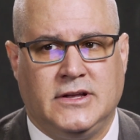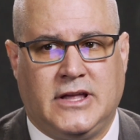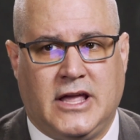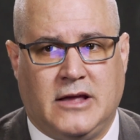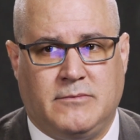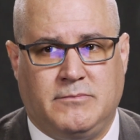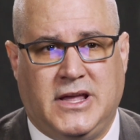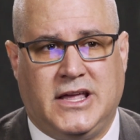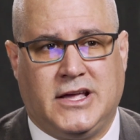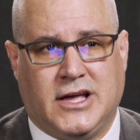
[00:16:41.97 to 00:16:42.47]

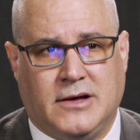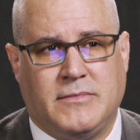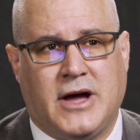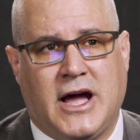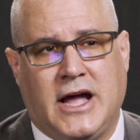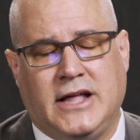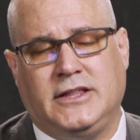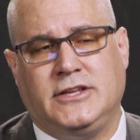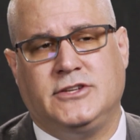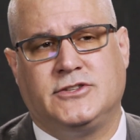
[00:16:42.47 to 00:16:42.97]
can become
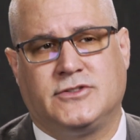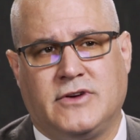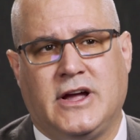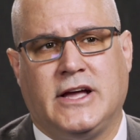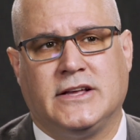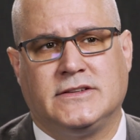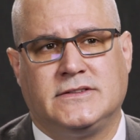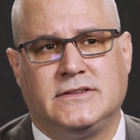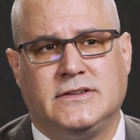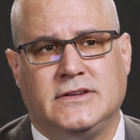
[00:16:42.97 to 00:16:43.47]
highly
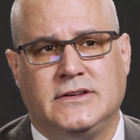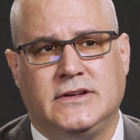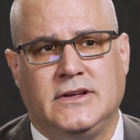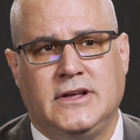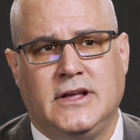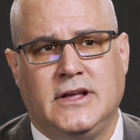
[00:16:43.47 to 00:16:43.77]
stressed.